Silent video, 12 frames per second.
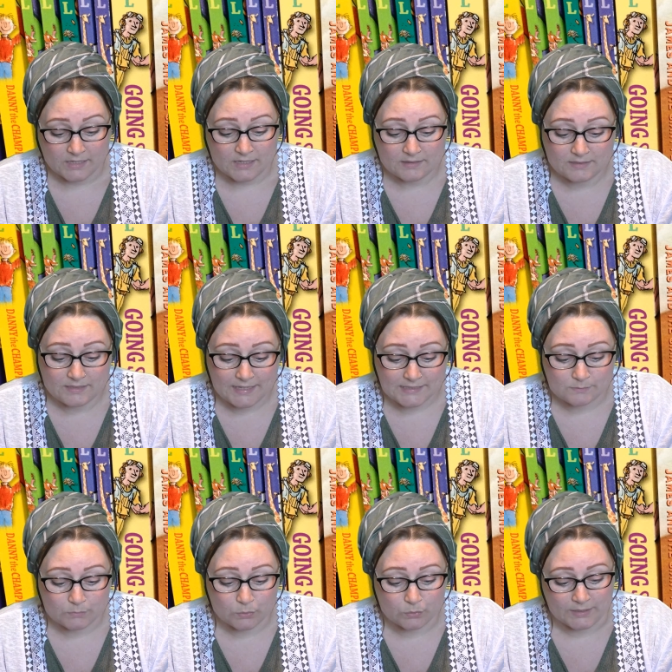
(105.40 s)
The next
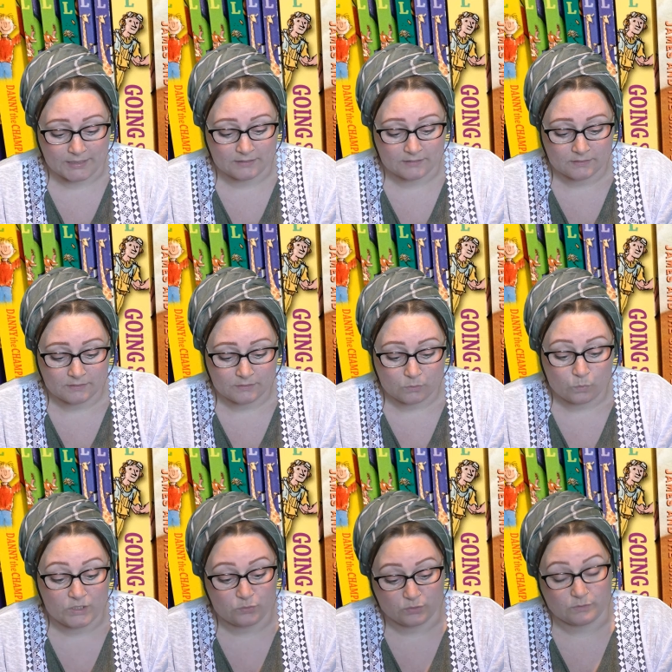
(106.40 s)
morning,
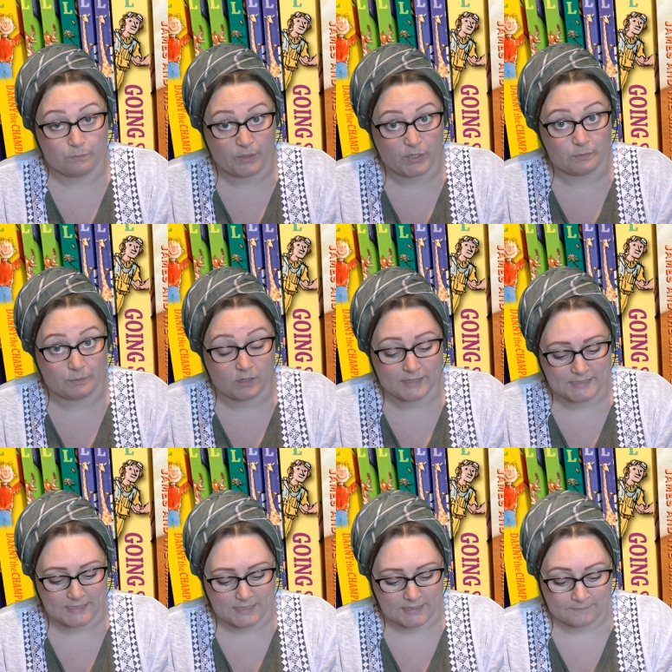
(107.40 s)
which was bird pie
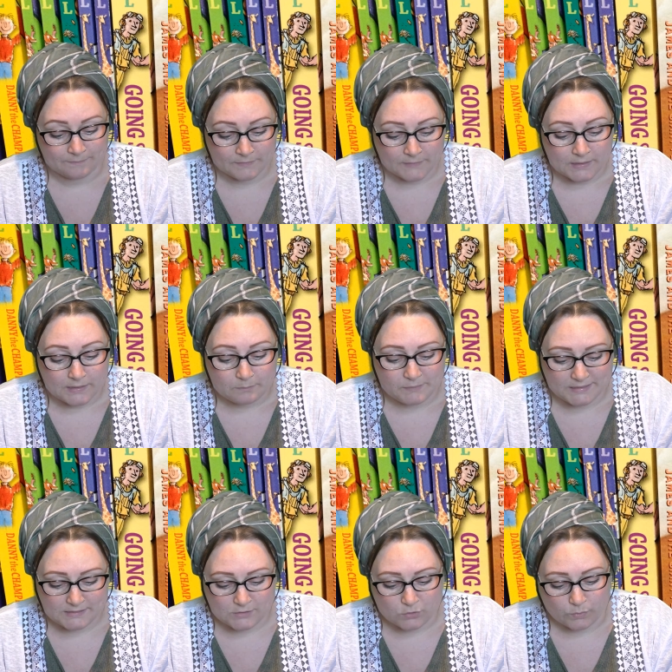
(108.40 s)
day,
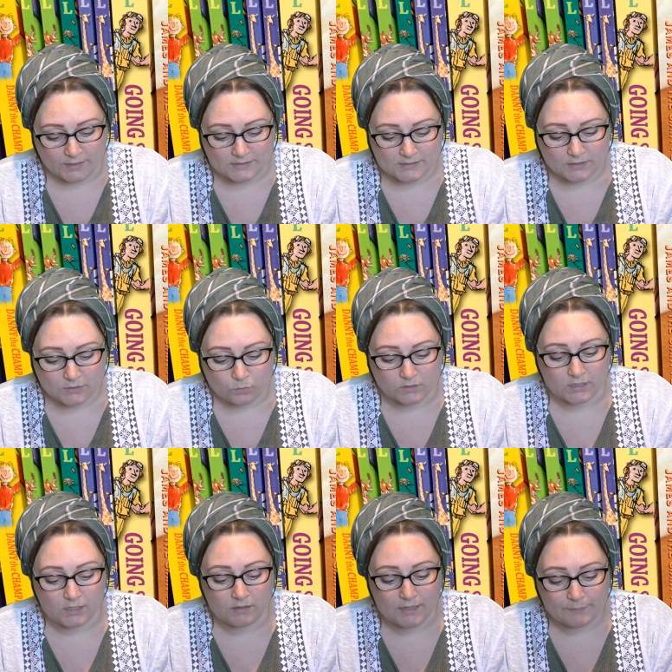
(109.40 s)
Mr. Twit would
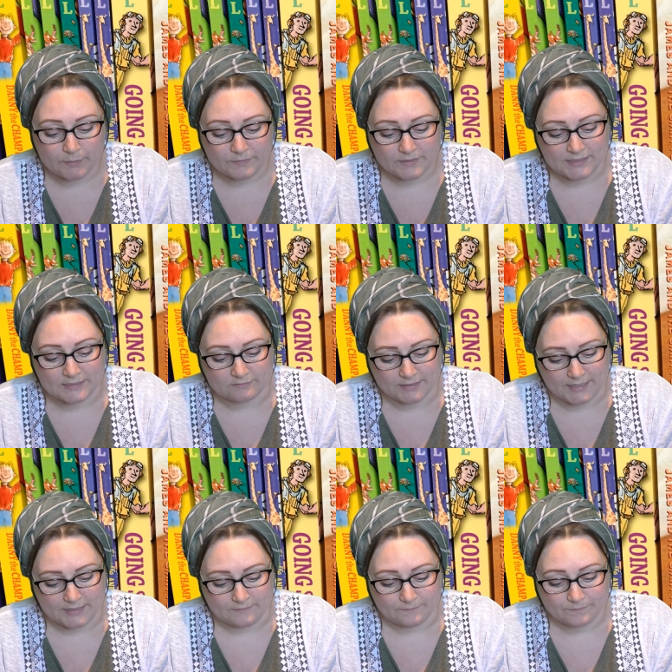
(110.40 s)
climb up the ladder
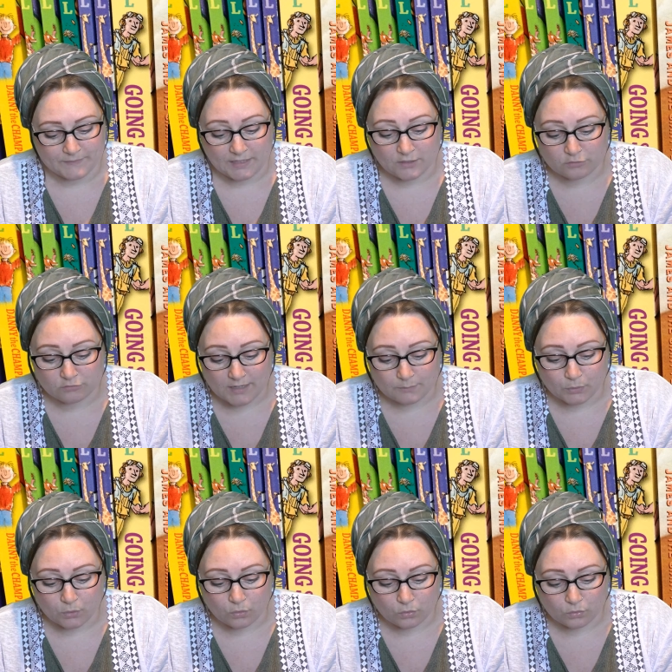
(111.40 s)
again and grab
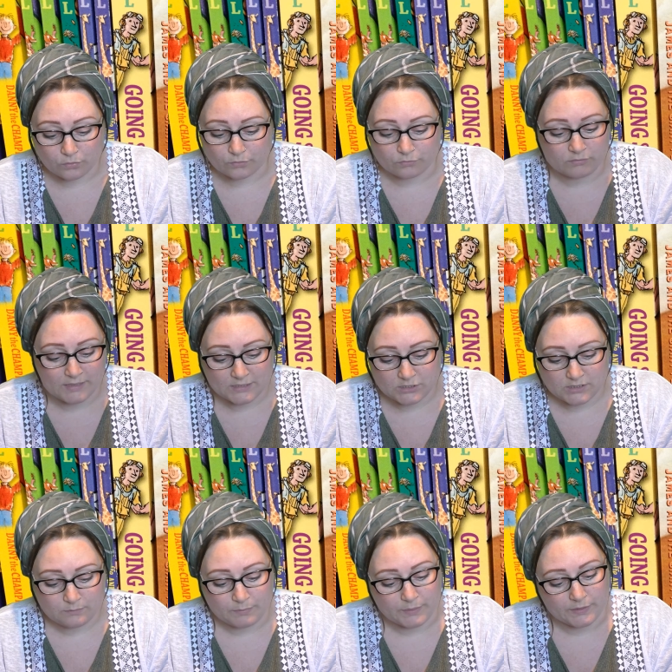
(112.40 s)
all the
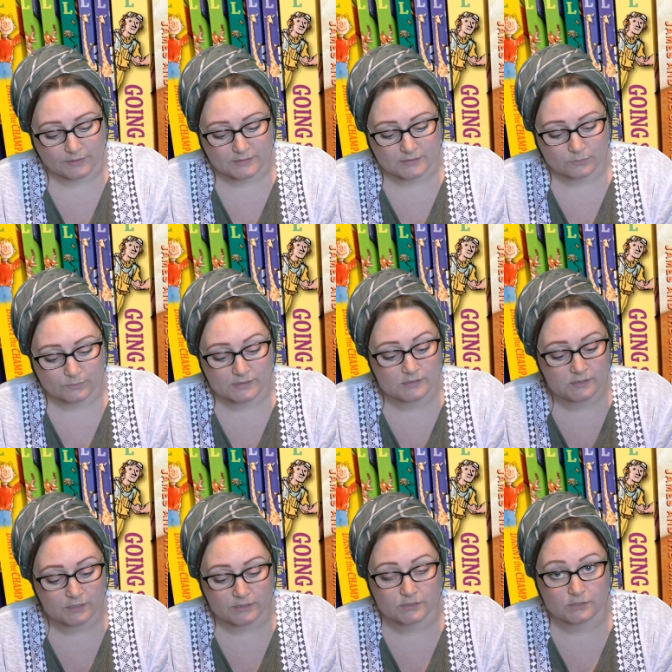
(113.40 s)
wretched birds that were
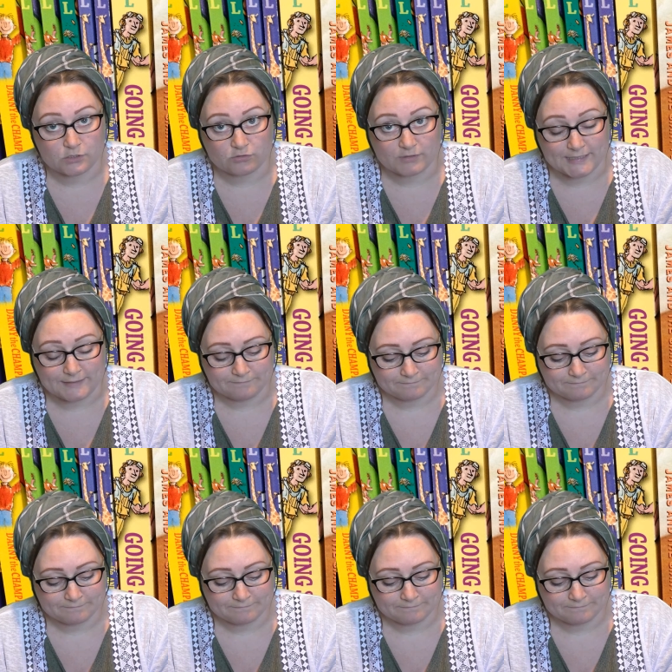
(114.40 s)
stuck to the tree.